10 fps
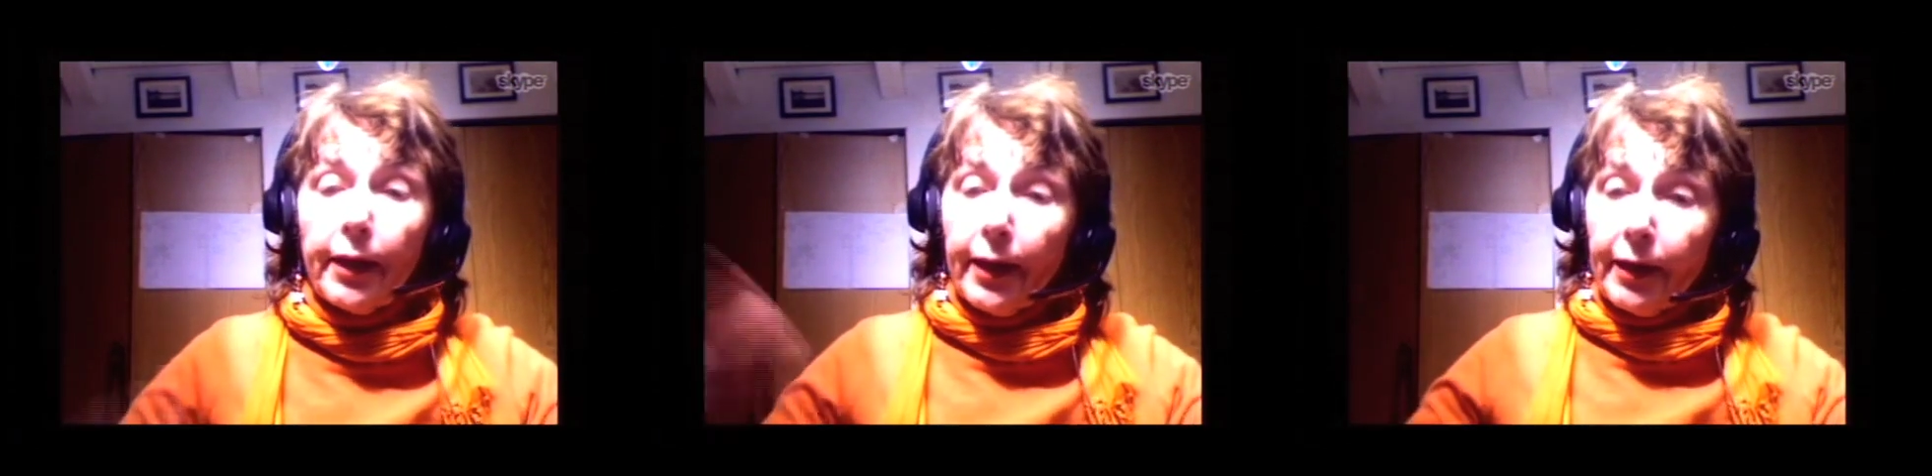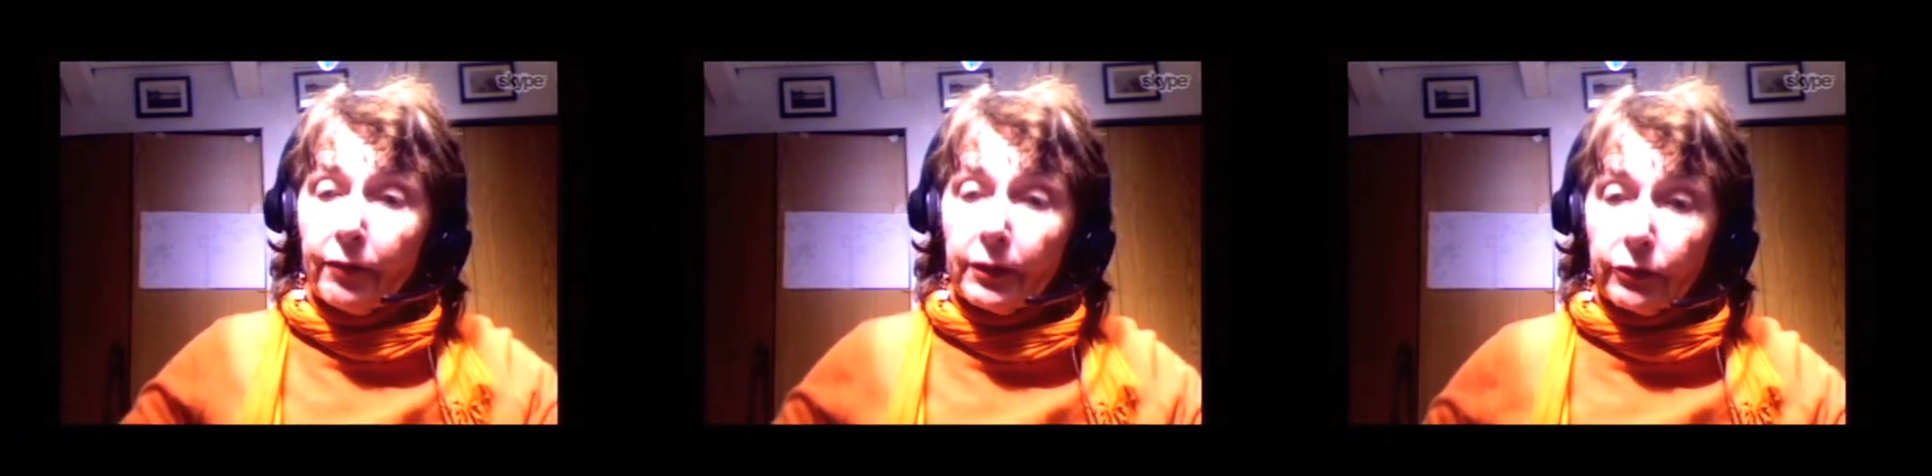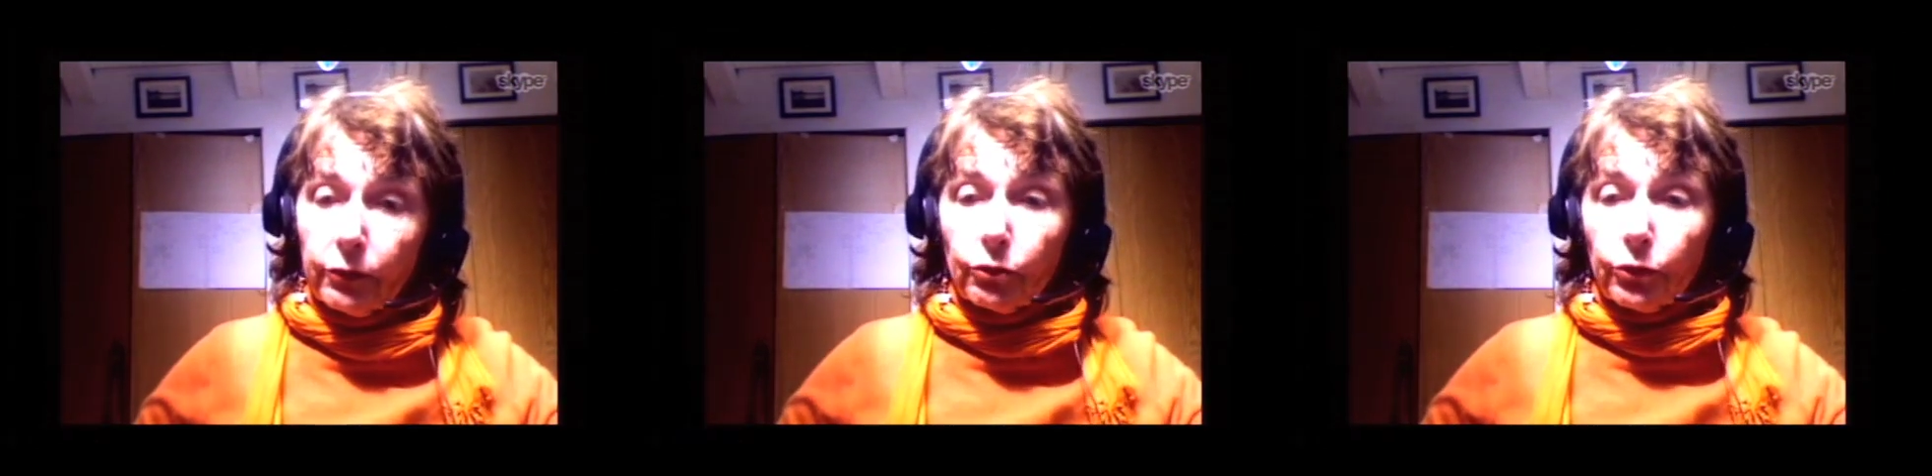having a
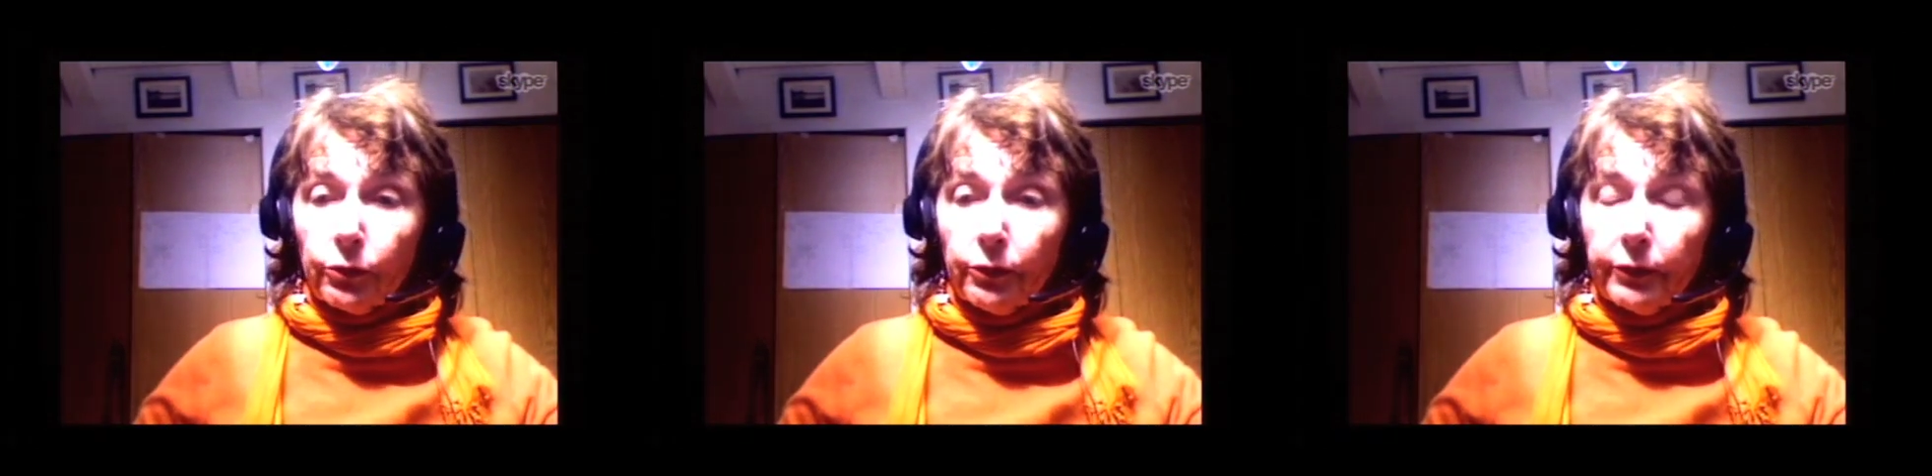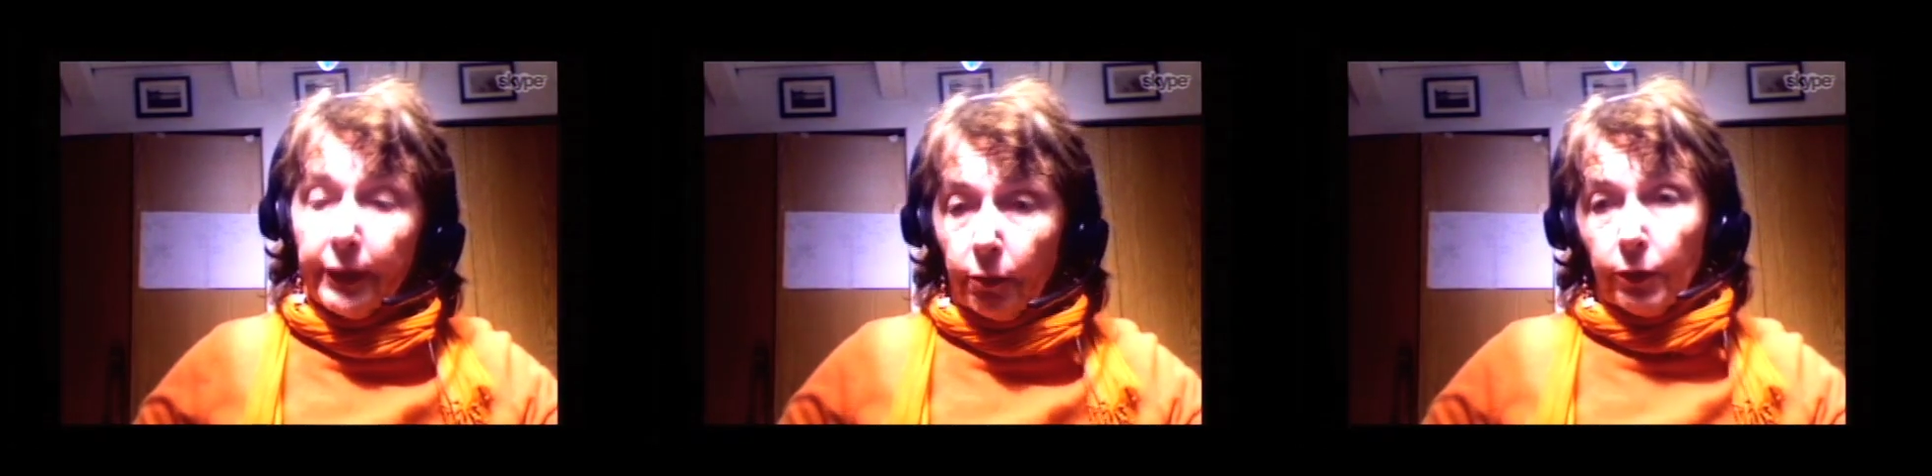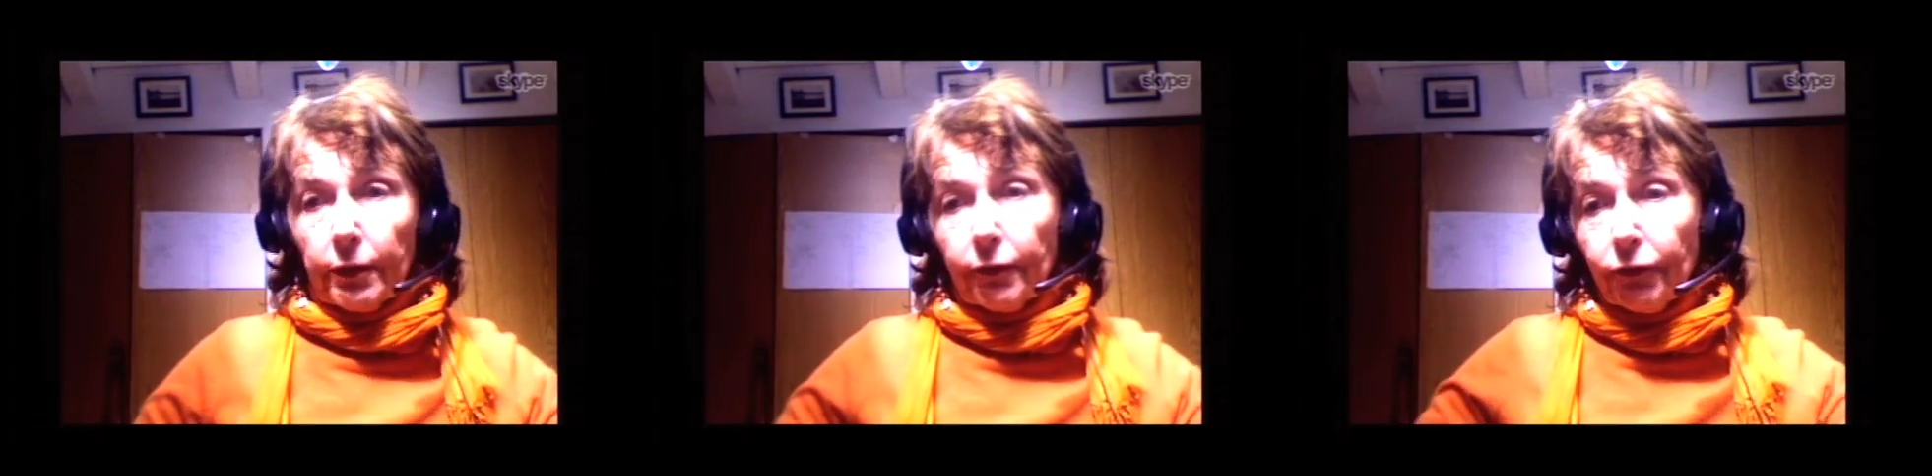social
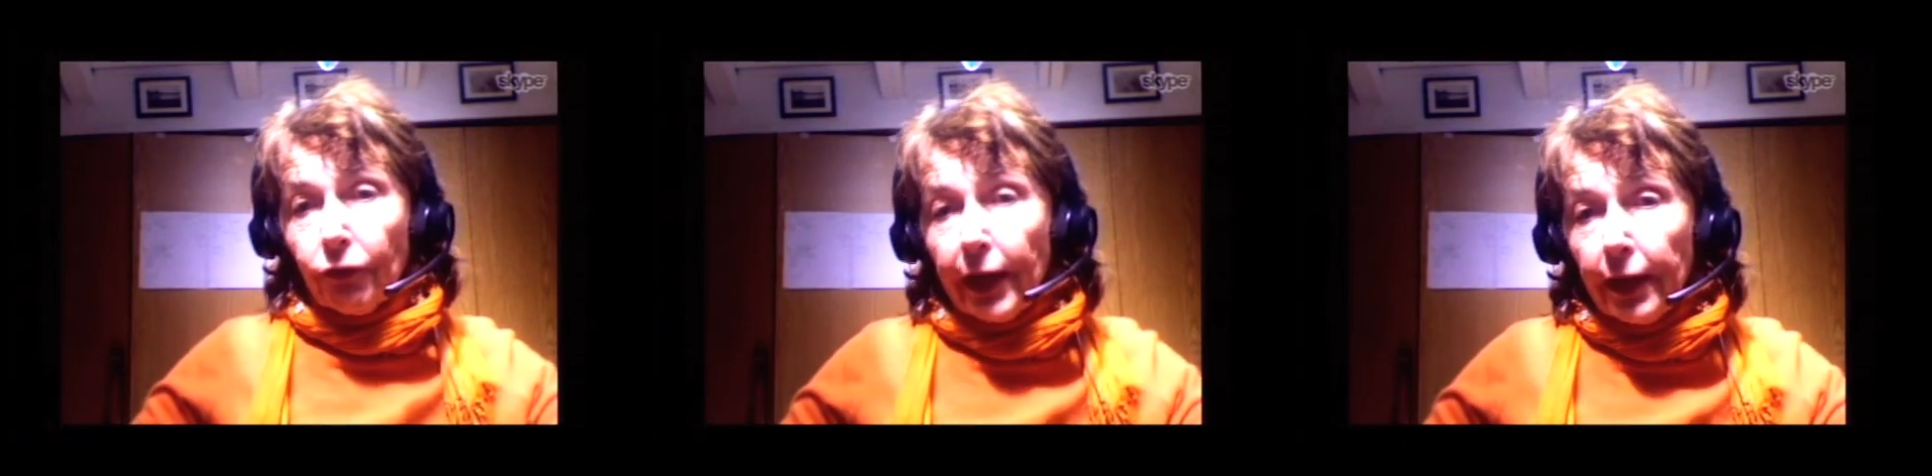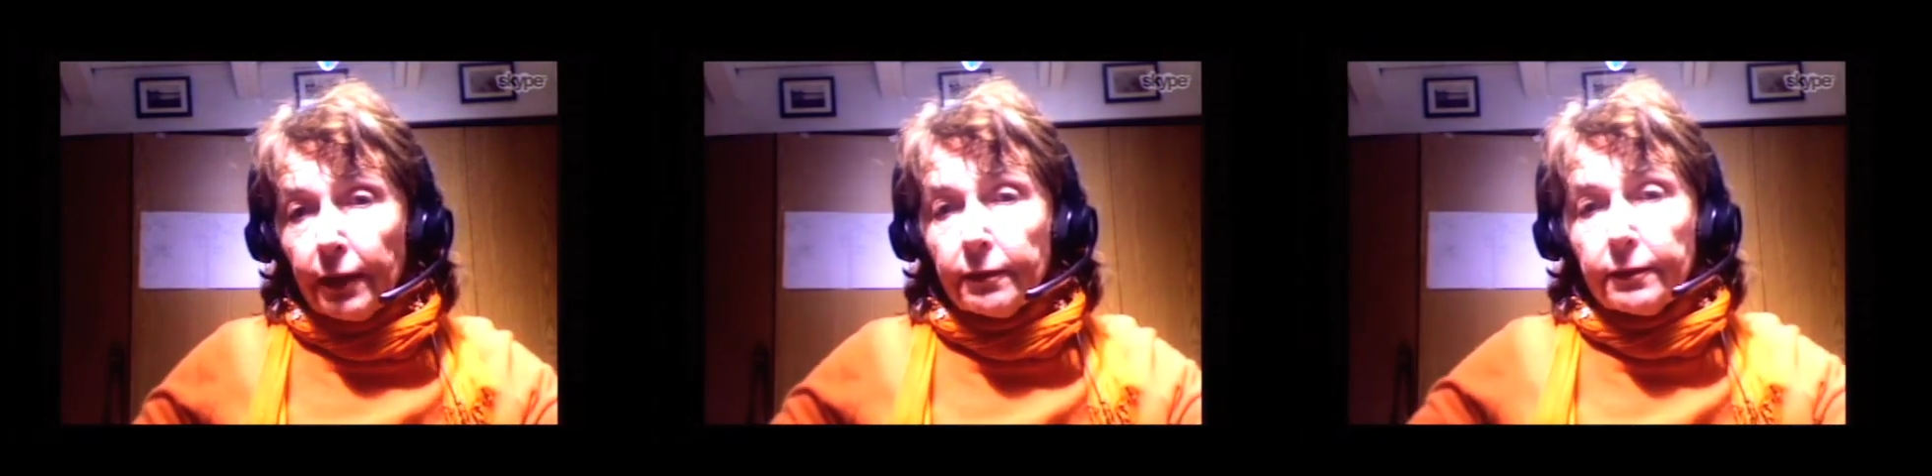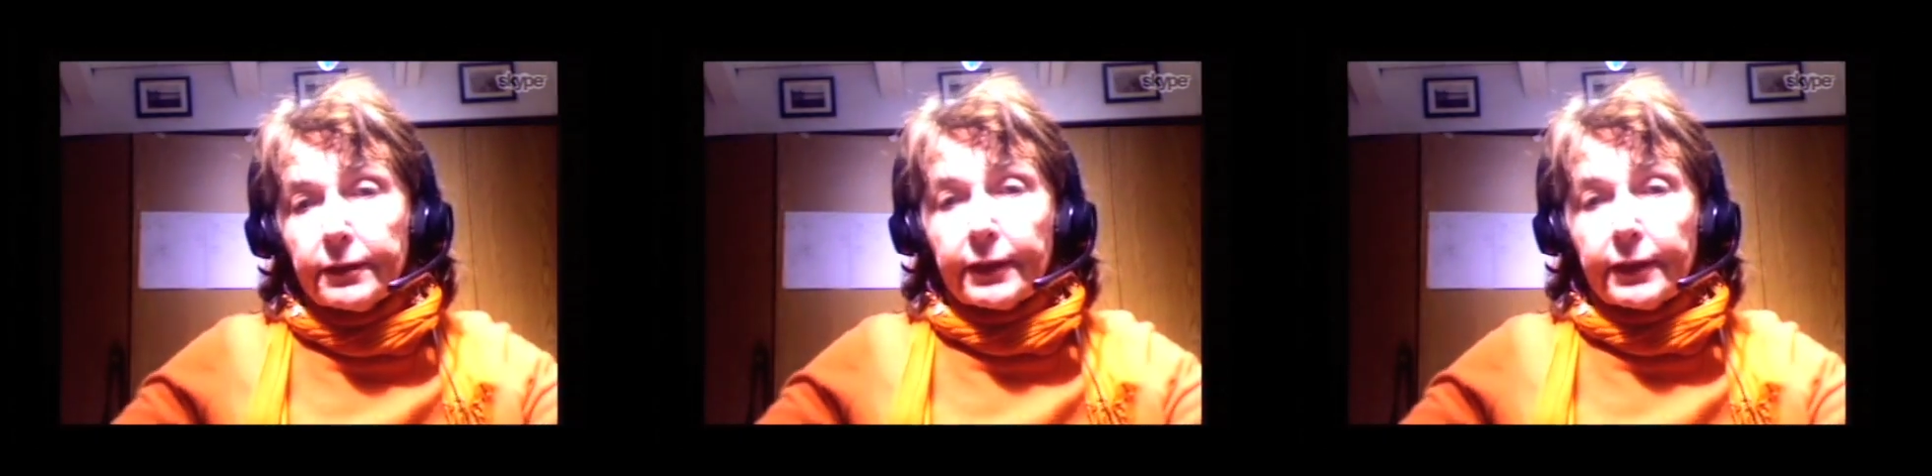network, friends,